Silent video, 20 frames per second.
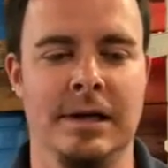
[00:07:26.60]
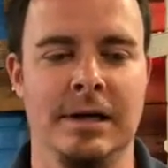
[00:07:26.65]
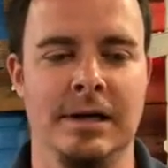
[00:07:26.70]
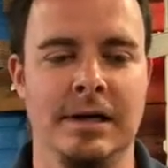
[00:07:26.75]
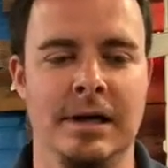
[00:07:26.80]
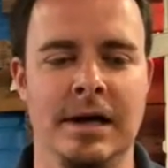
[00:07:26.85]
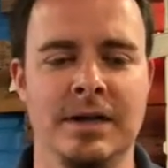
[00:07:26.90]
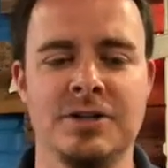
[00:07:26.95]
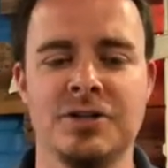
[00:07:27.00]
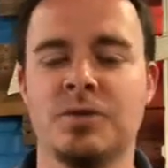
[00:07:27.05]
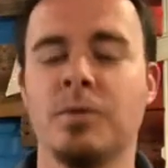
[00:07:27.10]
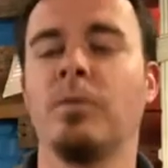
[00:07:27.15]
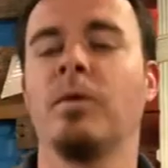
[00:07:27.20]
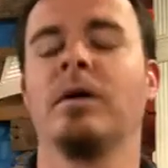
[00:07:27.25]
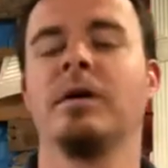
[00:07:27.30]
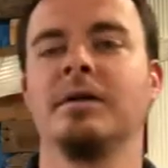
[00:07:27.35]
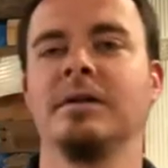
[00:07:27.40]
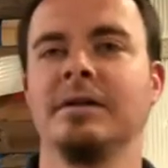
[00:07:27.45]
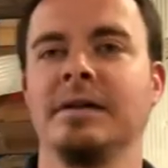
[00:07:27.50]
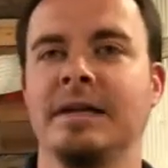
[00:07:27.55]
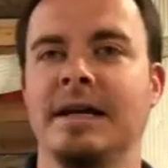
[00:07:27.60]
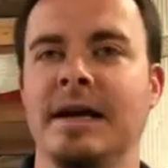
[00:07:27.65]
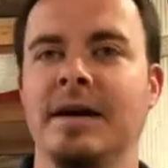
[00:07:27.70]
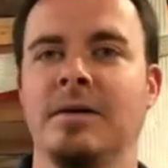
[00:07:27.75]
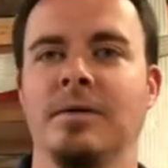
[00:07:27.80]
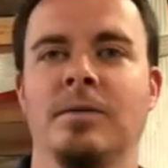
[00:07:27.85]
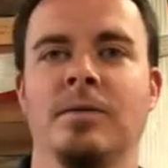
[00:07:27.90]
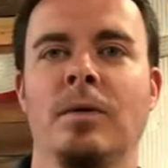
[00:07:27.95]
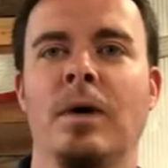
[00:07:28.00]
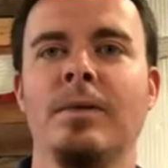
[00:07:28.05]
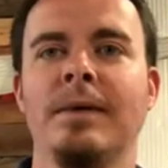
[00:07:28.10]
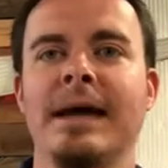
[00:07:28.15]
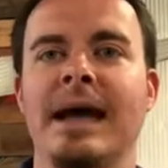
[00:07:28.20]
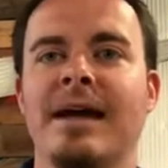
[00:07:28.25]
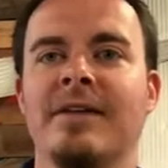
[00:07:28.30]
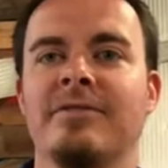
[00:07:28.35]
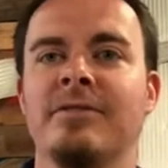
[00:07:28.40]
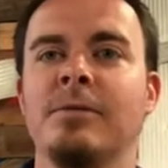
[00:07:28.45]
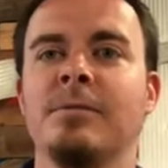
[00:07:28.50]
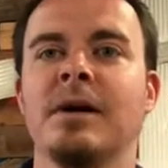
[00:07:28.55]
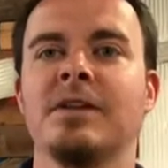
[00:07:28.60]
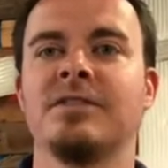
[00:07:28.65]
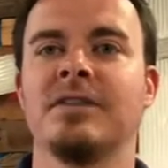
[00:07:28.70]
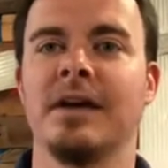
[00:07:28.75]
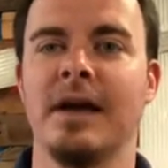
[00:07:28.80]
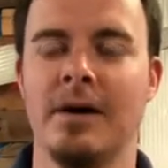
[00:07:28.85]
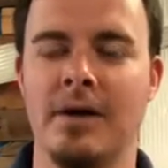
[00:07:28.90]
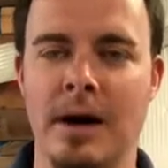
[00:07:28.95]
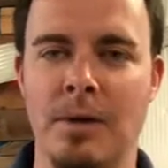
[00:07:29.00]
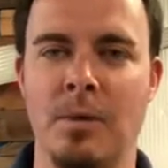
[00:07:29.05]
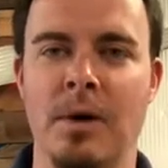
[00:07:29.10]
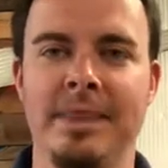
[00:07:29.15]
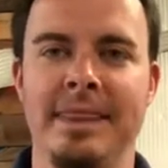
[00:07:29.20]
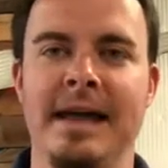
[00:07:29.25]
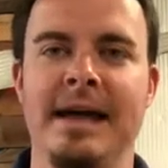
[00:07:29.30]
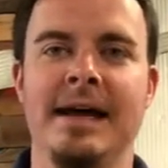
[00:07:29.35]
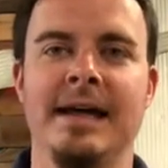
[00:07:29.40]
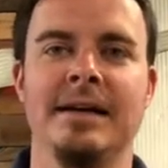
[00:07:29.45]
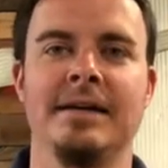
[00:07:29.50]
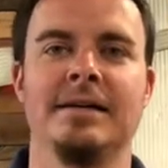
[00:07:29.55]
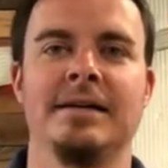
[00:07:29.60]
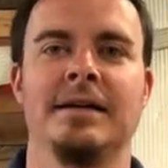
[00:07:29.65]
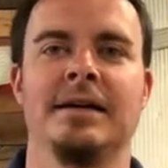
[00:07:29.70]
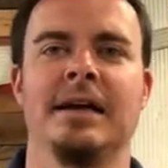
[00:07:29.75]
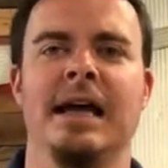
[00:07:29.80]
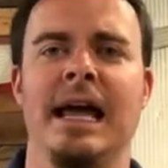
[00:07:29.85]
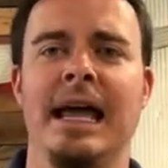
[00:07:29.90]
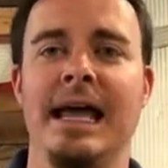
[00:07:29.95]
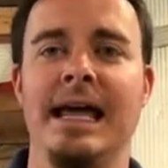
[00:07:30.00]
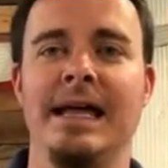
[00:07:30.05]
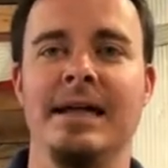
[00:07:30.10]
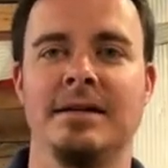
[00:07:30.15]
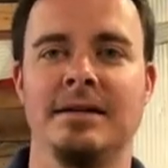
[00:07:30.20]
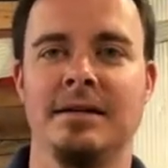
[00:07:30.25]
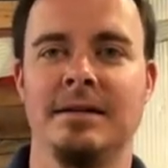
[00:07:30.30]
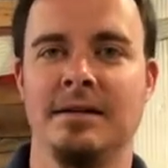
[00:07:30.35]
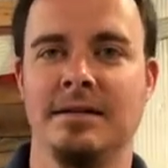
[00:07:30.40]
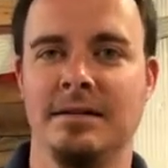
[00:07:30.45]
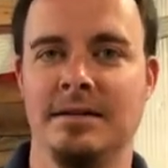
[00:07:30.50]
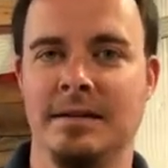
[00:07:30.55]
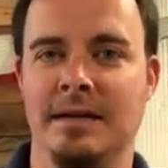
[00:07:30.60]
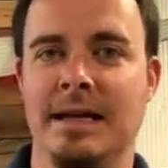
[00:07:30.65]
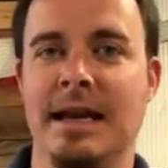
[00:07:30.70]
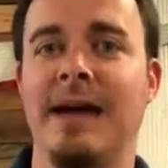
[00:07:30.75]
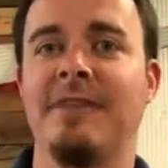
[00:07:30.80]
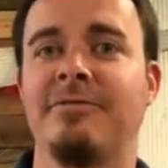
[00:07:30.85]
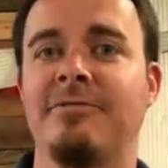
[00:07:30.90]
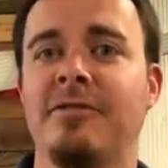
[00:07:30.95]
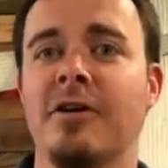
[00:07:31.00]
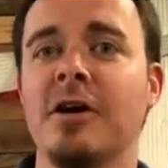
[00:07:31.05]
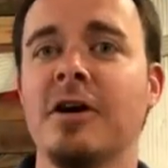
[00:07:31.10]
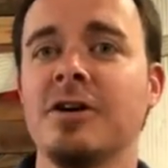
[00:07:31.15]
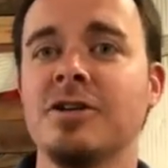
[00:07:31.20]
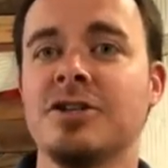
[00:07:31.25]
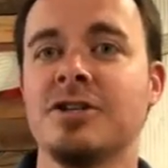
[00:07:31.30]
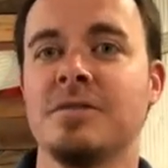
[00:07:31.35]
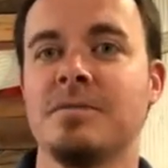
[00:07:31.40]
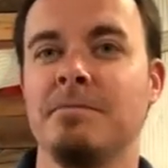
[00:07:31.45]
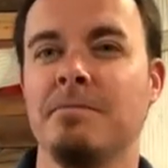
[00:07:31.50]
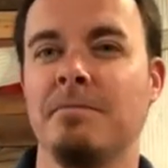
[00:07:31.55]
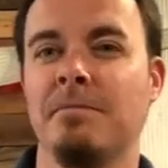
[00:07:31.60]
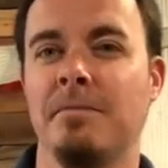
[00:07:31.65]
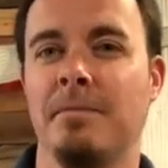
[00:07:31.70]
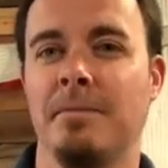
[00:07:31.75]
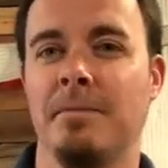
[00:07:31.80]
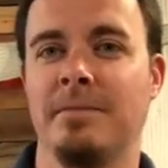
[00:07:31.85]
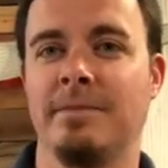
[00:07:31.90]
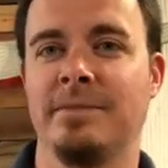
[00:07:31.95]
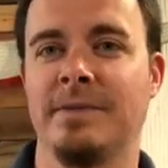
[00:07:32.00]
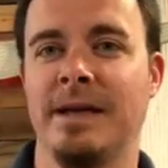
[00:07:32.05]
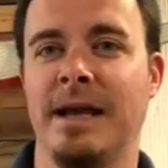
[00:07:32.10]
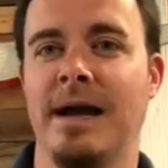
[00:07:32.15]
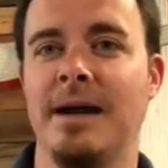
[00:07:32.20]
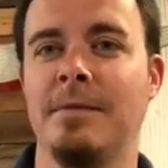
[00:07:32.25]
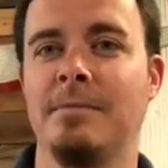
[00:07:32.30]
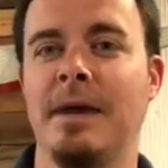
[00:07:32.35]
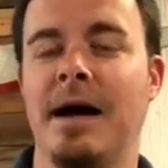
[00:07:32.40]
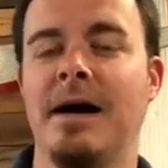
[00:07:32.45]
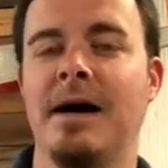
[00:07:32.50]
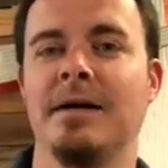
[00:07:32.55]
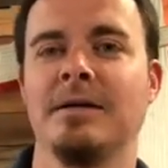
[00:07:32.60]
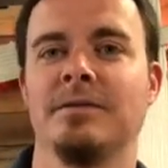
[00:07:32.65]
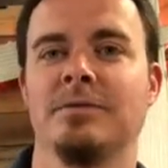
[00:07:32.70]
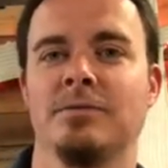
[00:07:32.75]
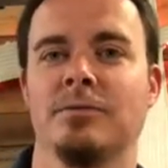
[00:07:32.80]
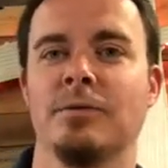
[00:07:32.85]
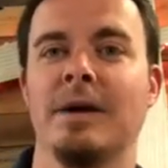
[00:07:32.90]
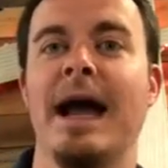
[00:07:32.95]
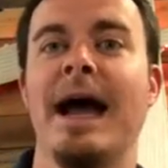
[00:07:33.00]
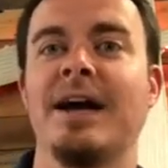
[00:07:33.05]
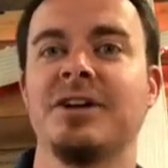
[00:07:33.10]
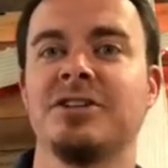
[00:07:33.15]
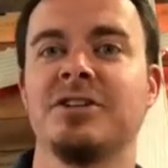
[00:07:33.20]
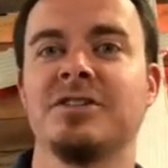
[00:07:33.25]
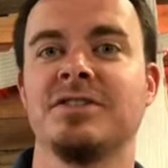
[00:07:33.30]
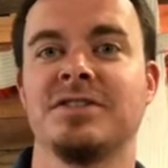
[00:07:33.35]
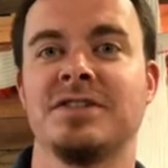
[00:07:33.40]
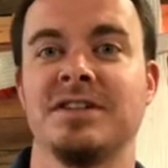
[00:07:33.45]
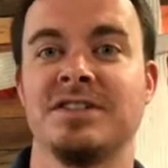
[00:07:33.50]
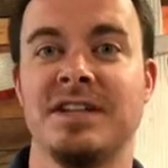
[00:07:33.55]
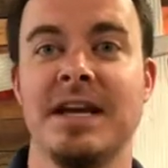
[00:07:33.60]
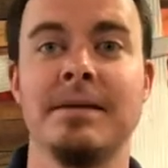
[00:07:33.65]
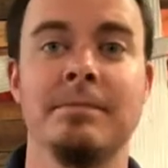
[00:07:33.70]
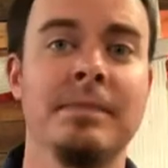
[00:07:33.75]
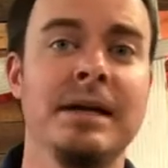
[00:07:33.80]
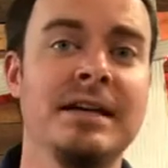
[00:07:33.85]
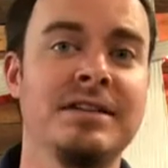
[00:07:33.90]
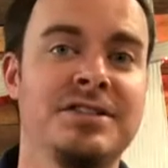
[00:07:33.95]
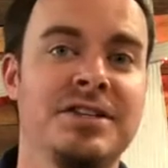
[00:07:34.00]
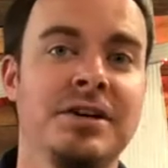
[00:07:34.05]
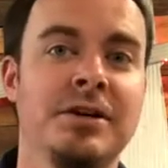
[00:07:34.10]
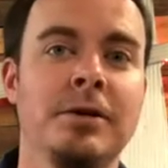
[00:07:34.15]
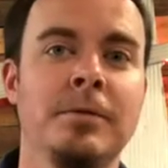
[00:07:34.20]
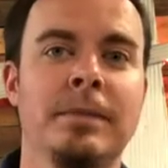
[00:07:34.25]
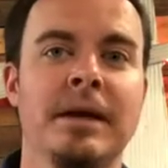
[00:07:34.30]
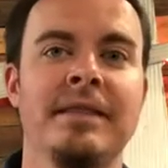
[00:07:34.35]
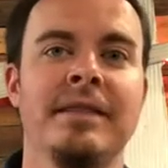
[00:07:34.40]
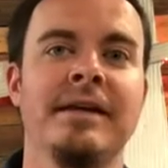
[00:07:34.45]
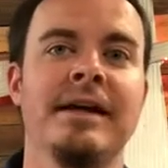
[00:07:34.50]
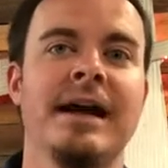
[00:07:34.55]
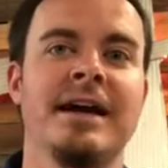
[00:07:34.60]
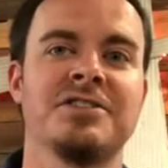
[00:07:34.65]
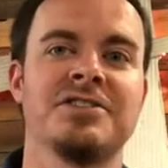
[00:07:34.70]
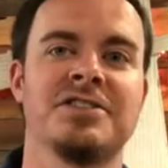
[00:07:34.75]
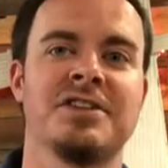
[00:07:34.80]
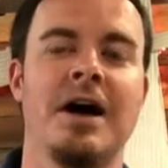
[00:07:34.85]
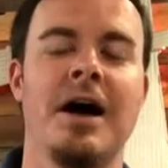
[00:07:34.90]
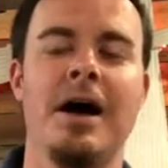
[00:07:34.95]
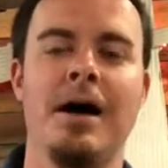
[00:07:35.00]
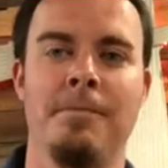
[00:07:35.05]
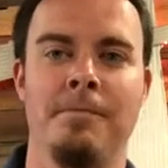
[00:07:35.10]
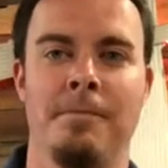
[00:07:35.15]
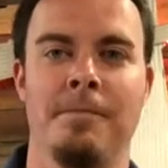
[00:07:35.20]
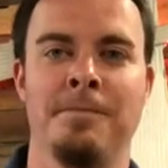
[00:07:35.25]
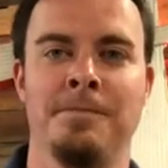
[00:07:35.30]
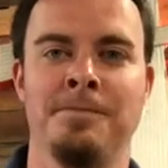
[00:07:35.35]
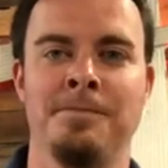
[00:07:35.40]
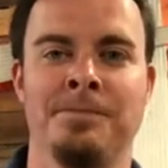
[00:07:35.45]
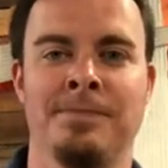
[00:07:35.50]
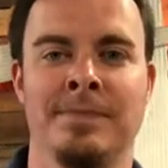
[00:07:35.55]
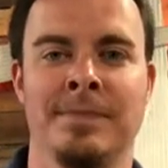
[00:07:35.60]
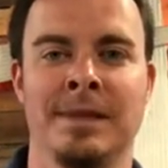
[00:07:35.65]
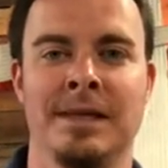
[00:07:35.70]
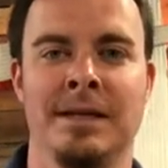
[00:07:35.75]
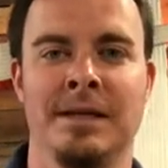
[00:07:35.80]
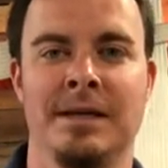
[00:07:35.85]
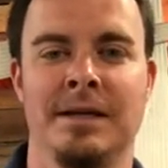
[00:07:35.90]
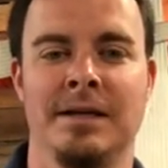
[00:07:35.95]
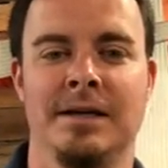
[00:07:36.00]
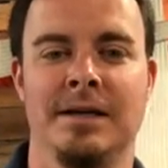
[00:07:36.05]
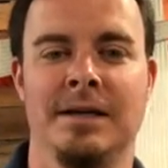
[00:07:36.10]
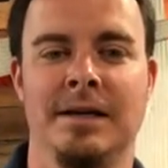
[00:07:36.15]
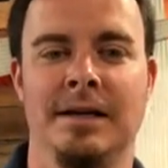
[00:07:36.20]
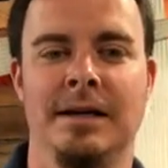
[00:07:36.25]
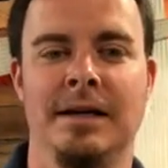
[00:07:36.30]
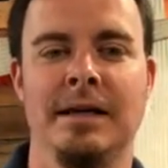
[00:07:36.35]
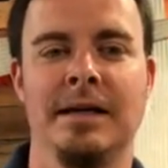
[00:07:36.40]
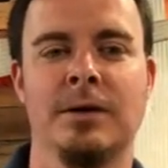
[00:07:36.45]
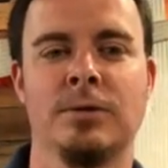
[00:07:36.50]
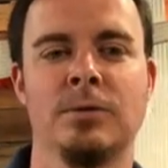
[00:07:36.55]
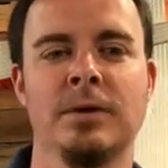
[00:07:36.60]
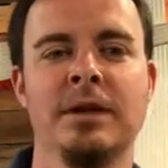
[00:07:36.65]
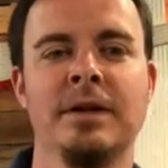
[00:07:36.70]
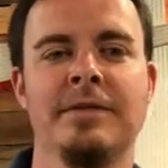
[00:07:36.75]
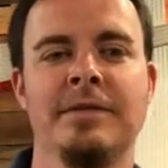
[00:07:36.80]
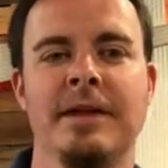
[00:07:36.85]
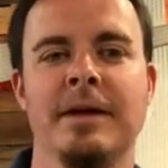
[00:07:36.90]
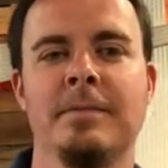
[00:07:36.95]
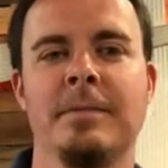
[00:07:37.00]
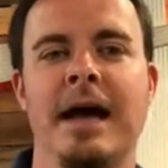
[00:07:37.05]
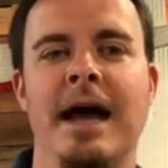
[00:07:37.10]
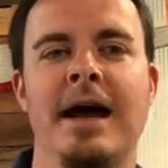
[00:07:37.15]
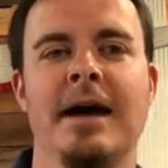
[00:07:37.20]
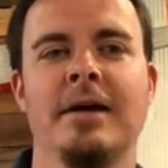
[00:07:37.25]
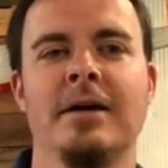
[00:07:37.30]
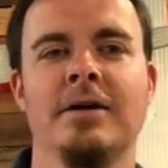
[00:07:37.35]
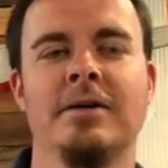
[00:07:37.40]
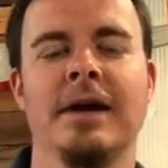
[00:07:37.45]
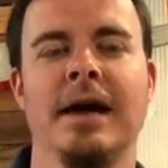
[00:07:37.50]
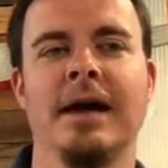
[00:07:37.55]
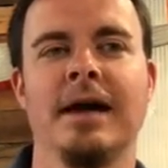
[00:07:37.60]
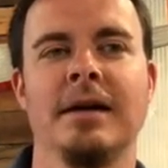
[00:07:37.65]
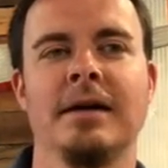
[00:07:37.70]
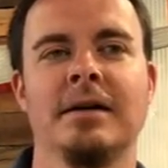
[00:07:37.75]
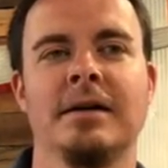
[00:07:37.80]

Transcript: I just want, what we had a few months ago, I want that. And at first, kind of my reaction is to say, me too, but then I stop and I really think back, okay,